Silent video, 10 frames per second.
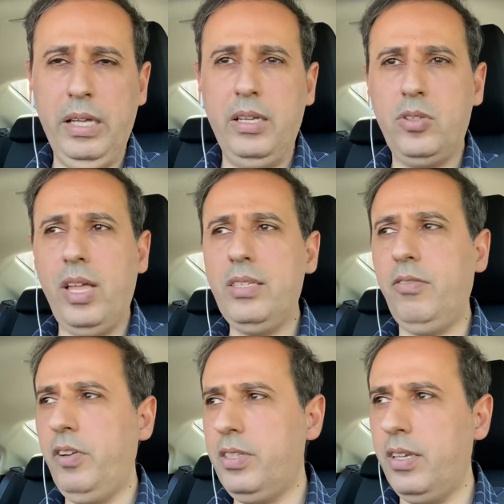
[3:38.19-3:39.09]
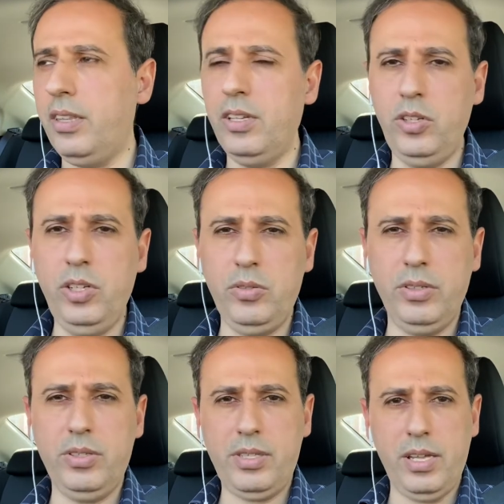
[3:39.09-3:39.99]
So that's the first thing that you need to
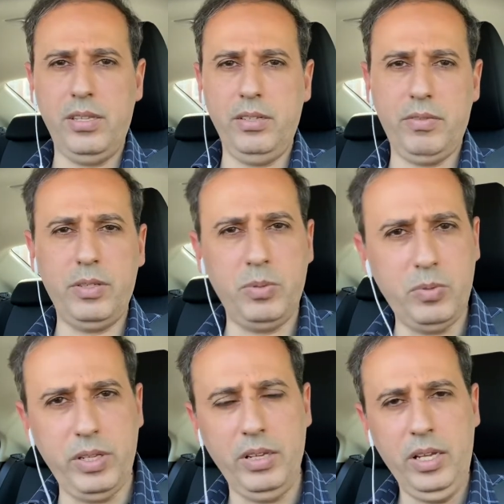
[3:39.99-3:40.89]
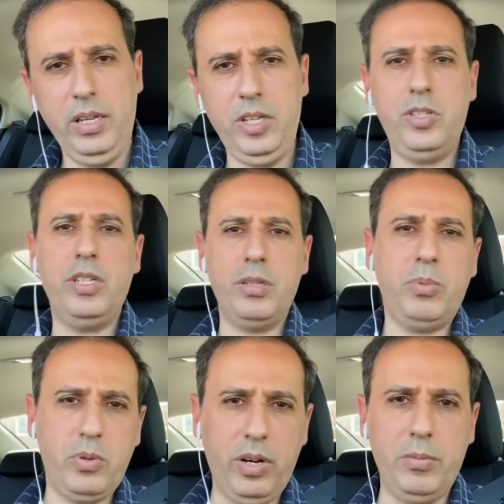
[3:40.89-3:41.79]
understand, the difference between engineers and
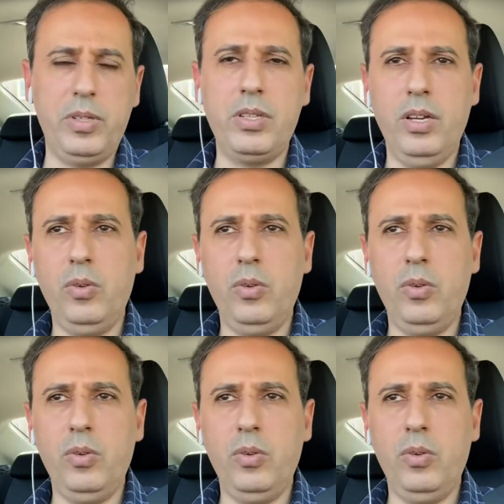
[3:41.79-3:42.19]
programmers.